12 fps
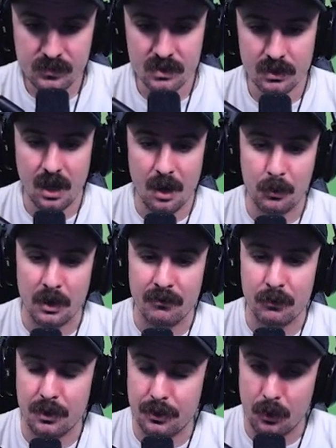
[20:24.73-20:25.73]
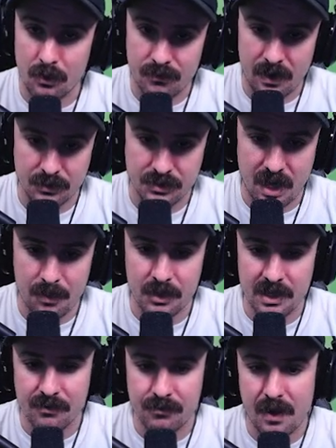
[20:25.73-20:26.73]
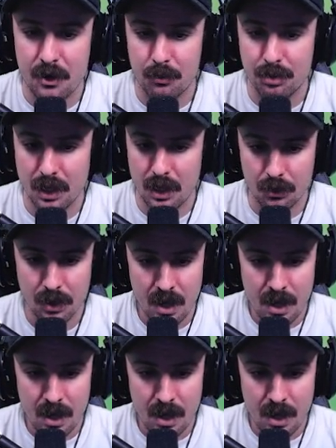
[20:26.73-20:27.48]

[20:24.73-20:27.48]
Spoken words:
Upgrade it for the third and final time. You're going to get Final Blow.